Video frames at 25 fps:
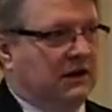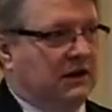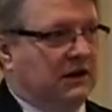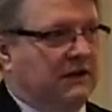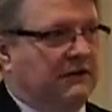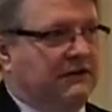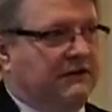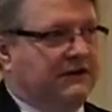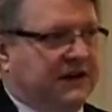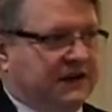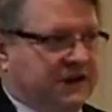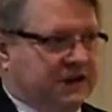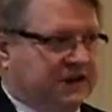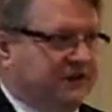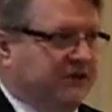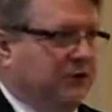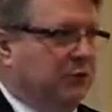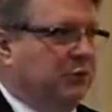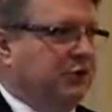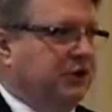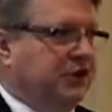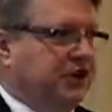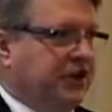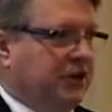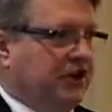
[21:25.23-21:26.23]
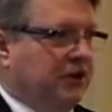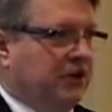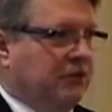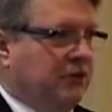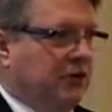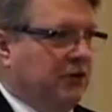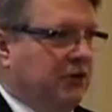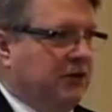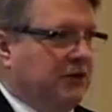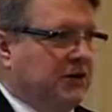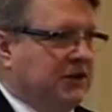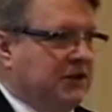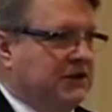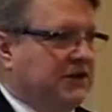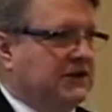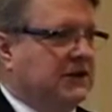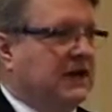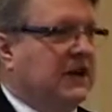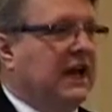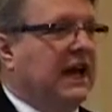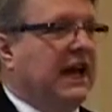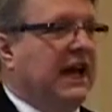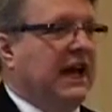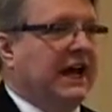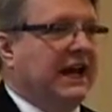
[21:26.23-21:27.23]
of fitness for particular purpose.
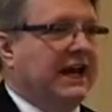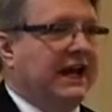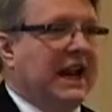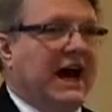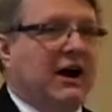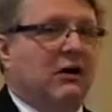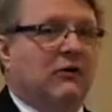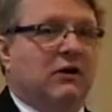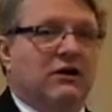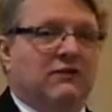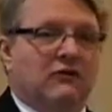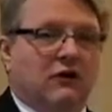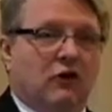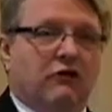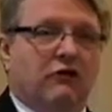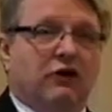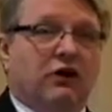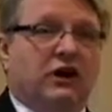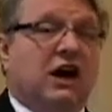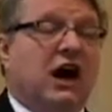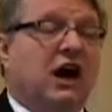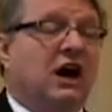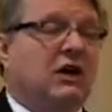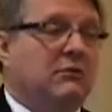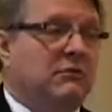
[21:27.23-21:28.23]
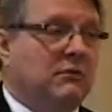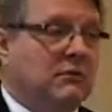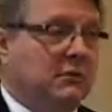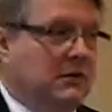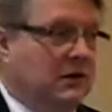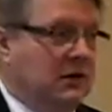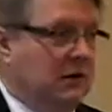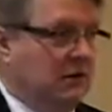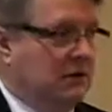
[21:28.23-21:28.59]
And now I've overcome